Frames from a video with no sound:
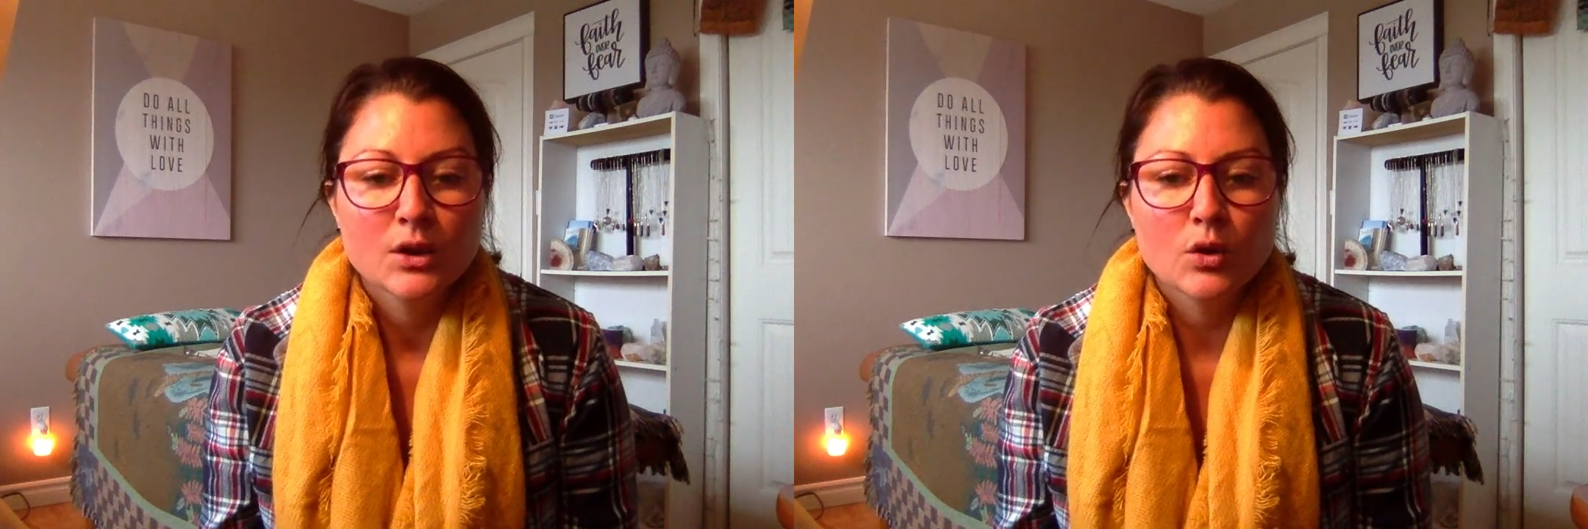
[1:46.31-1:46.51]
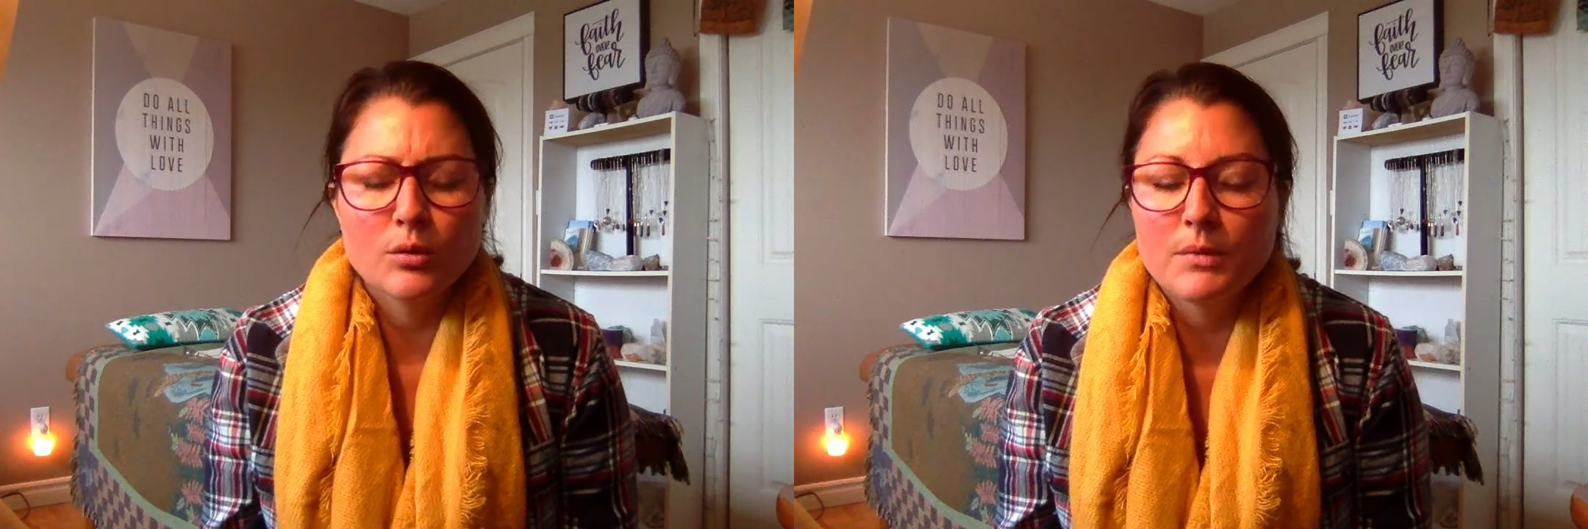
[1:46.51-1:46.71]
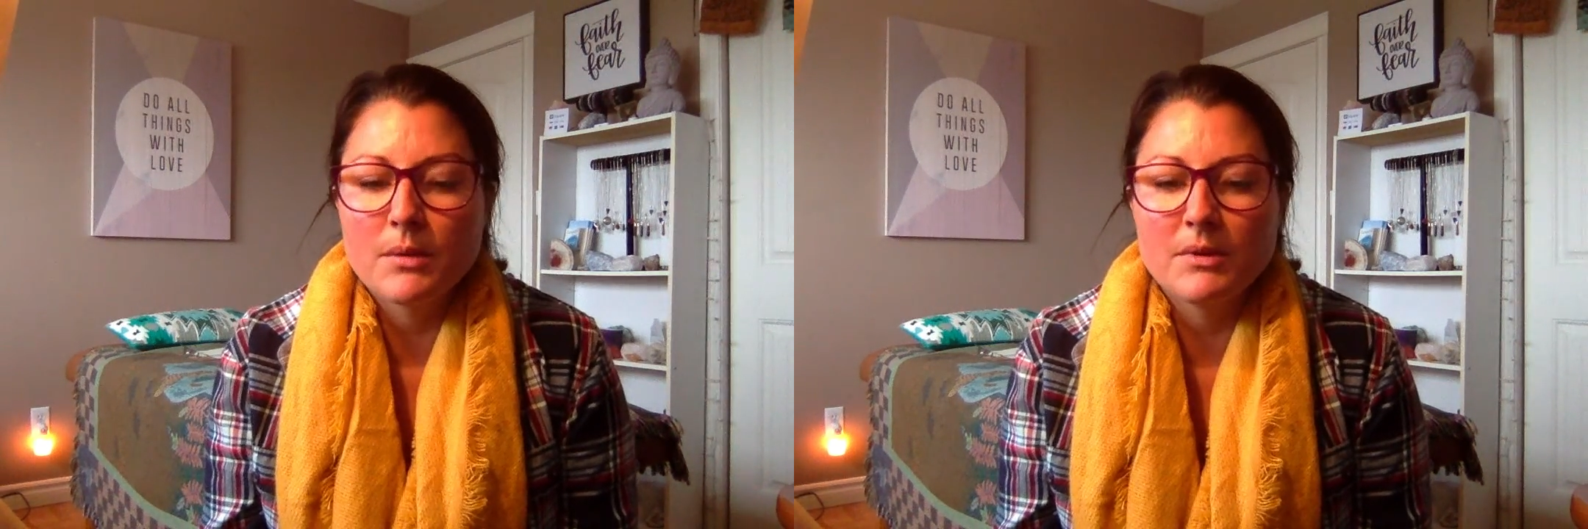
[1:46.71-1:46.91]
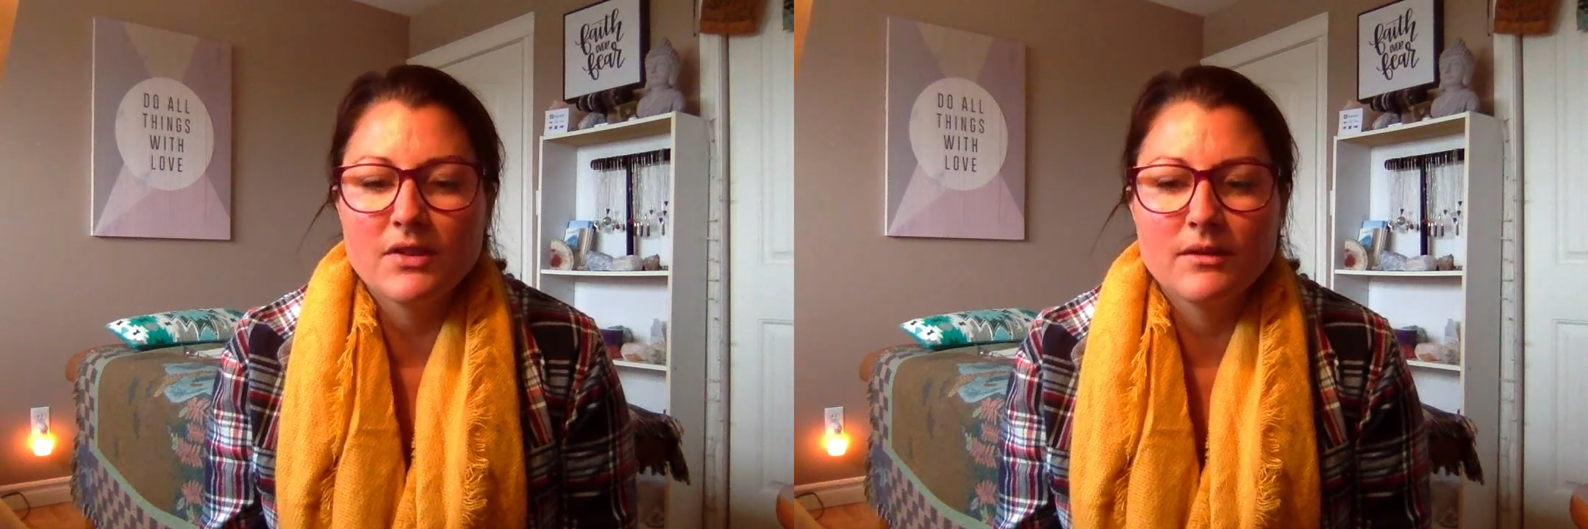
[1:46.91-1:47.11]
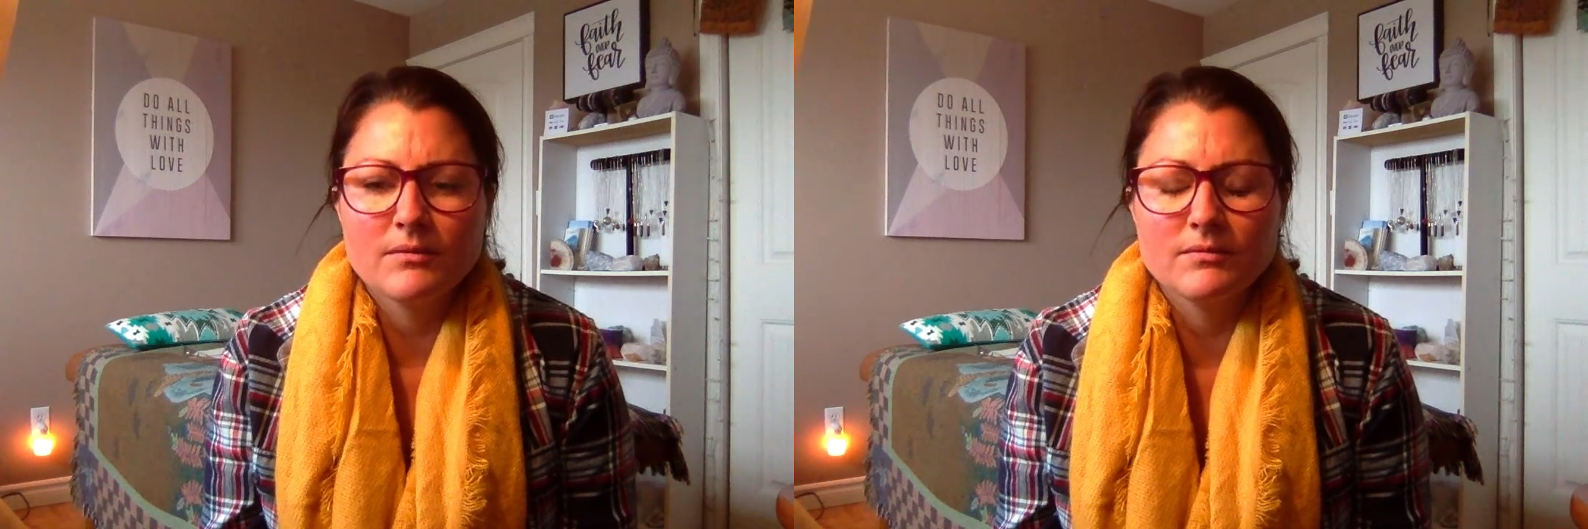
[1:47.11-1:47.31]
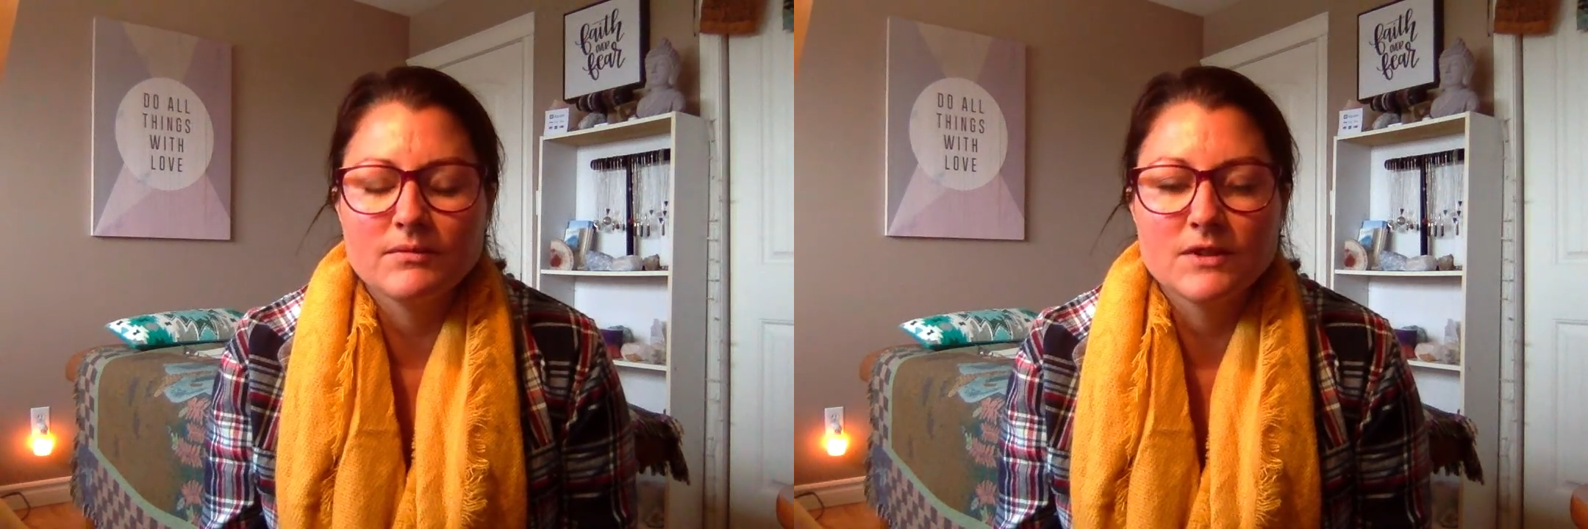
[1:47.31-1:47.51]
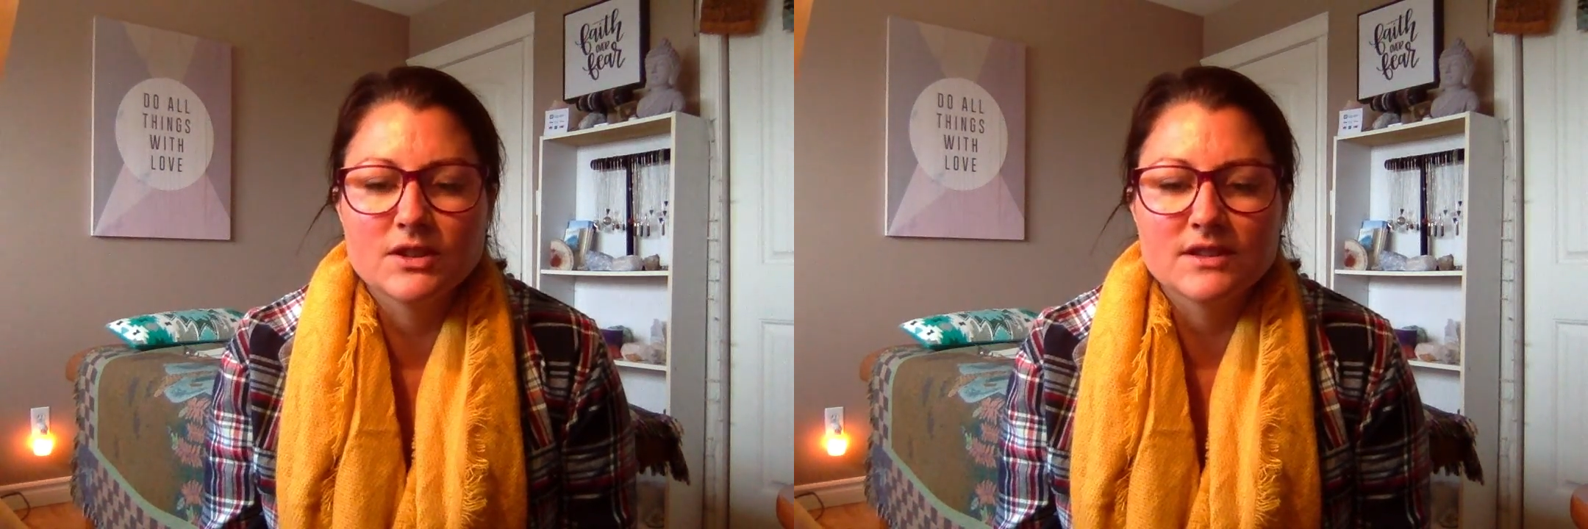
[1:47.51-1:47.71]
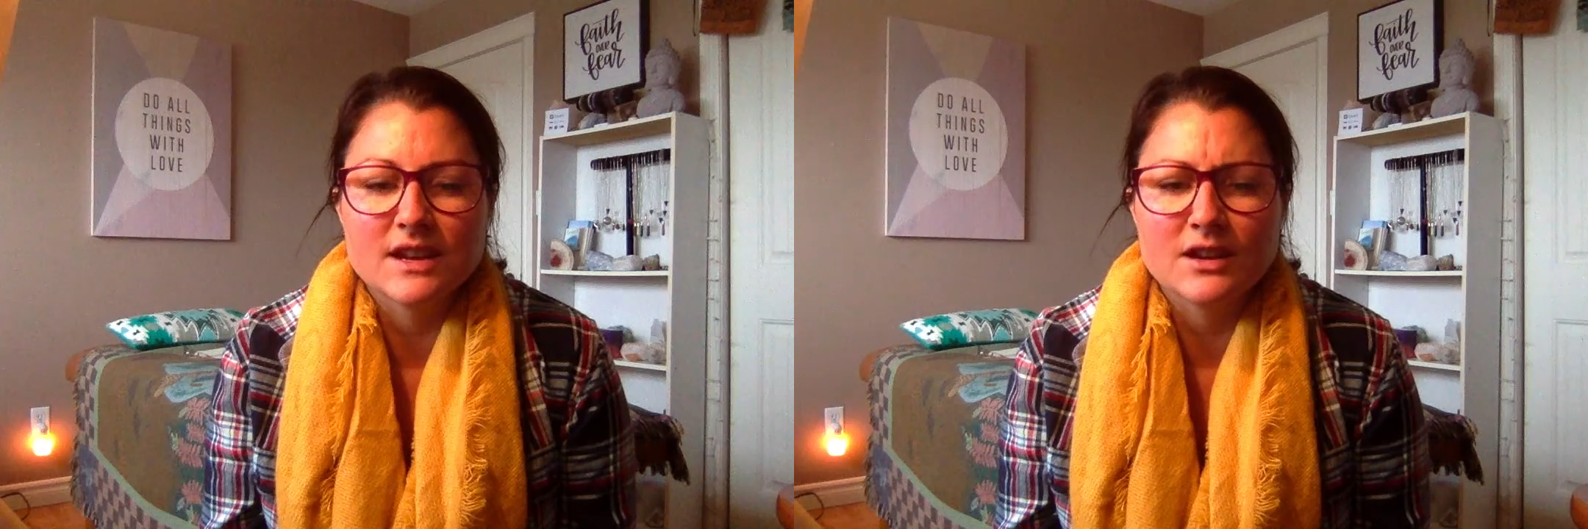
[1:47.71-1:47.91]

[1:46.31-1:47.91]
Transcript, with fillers: or maybe just